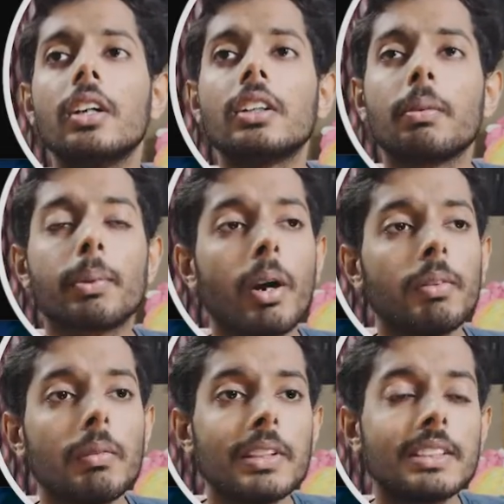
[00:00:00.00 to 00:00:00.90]
The
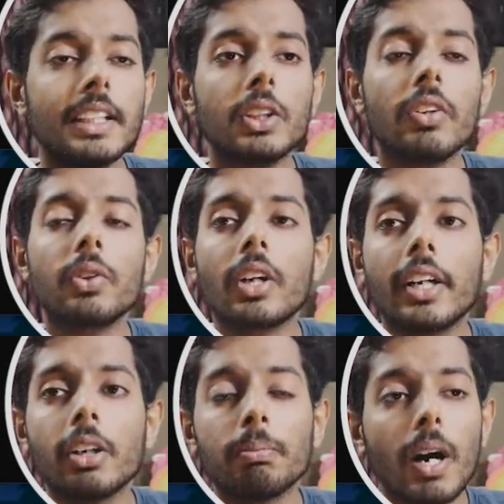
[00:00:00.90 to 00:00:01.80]
problem is then you have to kind
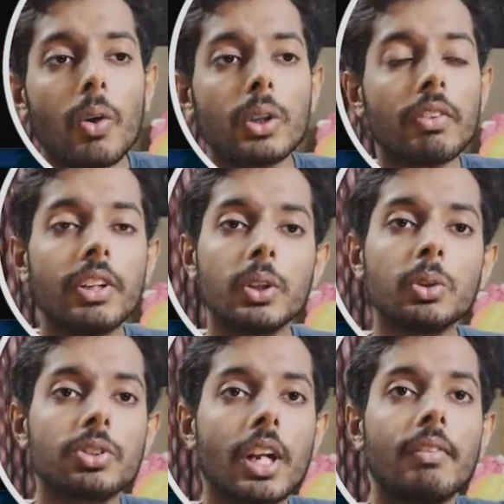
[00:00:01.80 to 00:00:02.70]
of mount a
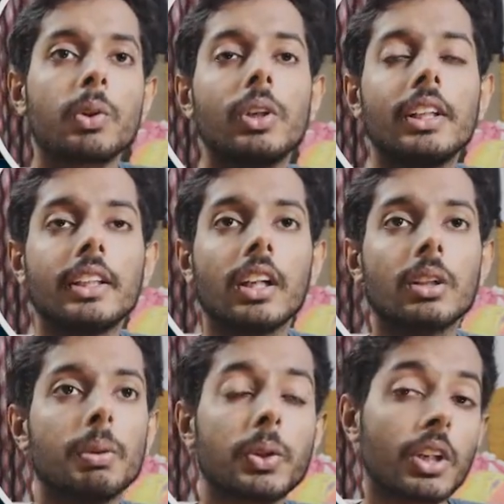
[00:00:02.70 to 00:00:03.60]
Windows drive to a Linux,
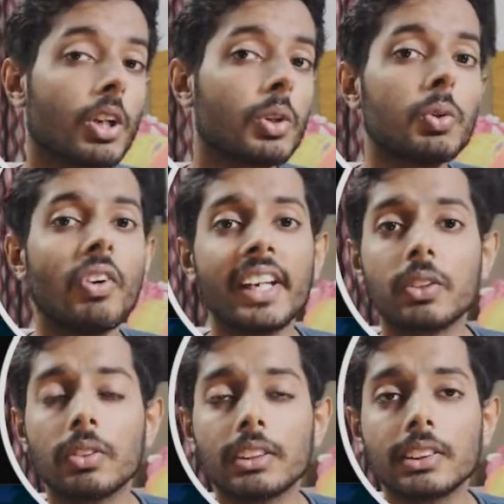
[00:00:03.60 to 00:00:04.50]
but you cannot do vice
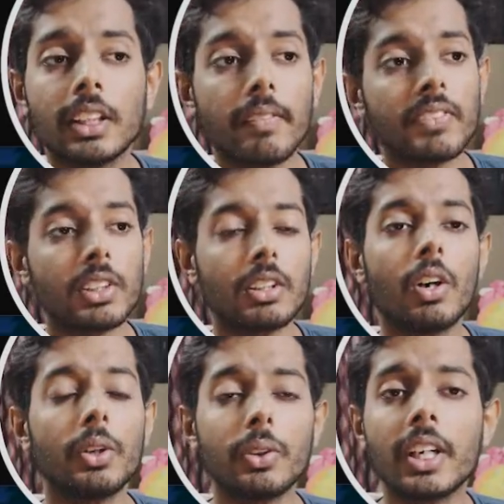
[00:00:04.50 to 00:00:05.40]
versa, or
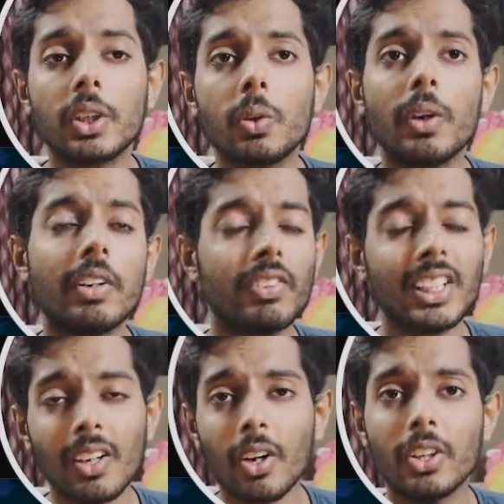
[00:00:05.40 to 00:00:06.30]
you can do it with a
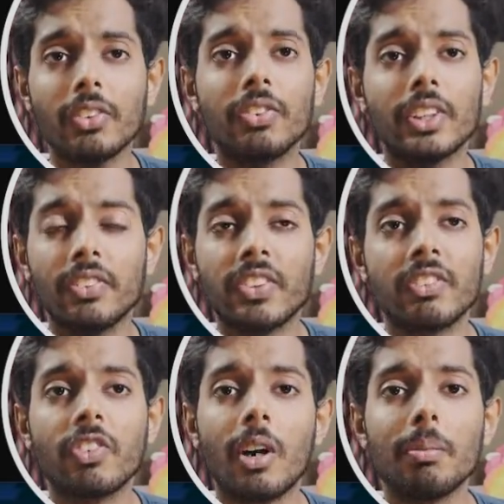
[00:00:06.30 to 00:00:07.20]
lot of different
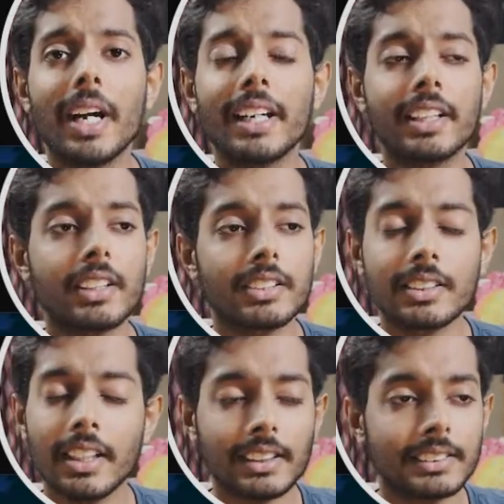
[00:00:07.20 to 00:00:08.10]
formats,
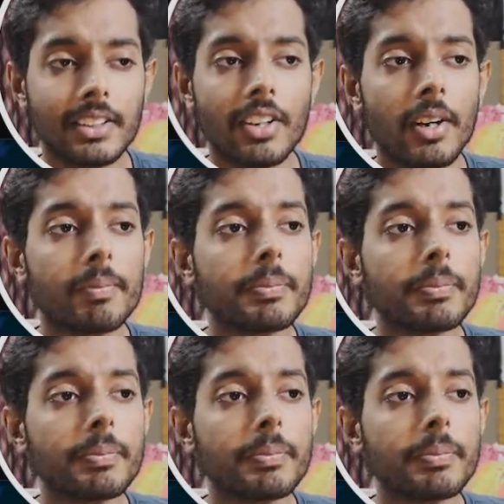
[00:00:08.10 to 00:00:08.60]
etc.